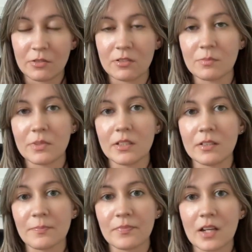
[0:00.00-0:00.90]
going to
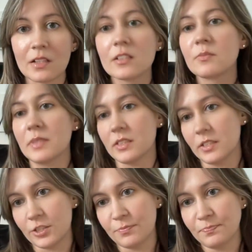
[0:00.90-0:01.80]
be a clear
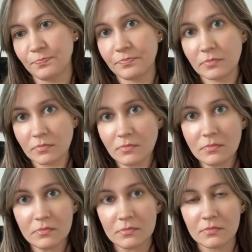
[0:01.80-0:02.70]
message.
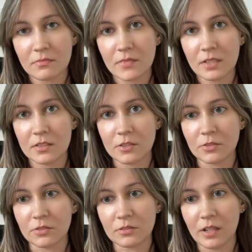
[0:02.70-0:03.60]

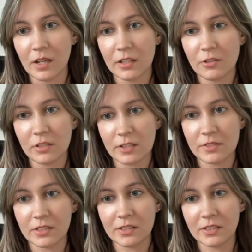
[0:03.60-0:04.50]
So I don't
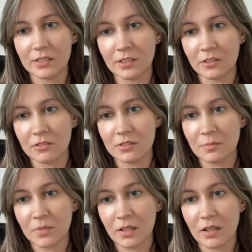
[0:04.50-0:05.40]
have
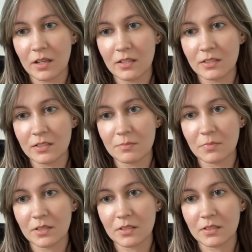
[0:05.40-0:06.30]
statistics on my hands,
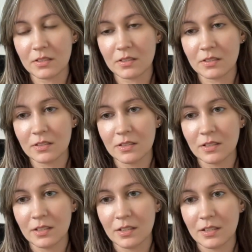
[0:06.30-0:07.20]
but
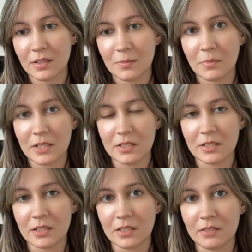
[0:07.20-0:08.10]

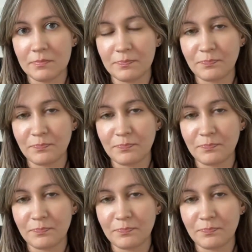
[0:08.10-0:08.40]
basically